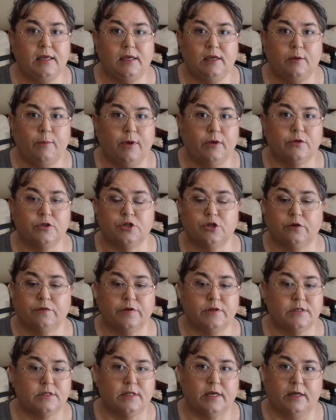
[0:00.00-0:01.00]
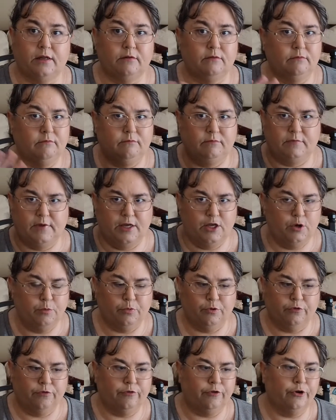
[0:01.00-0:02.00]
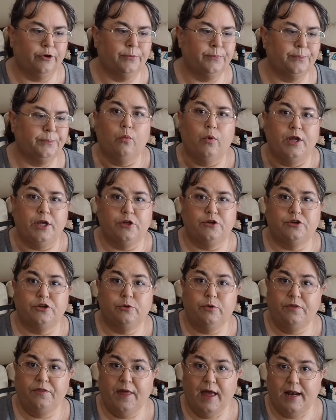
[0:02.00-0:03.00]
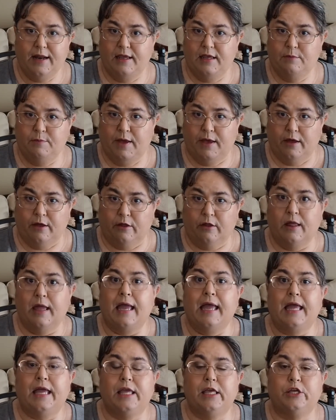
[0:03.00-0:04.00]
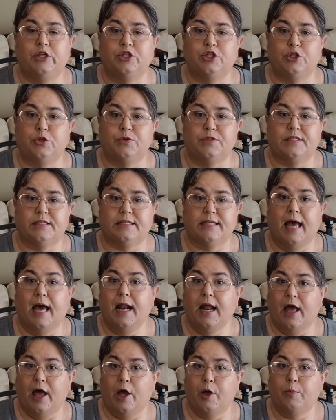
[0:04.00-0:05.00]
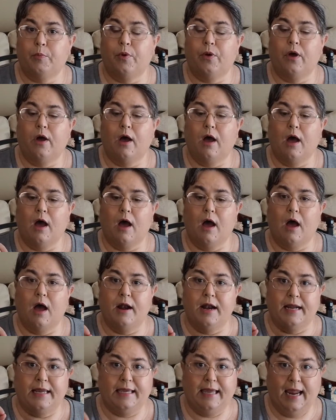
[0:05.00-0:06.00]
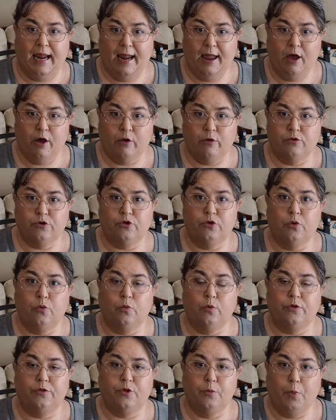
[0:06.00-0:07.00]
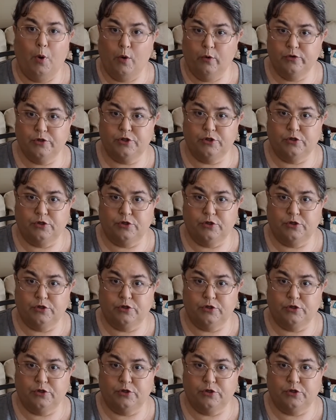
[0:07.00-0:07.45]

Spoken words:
email service that you prefer. What you do with that email is you set up an account with the Postal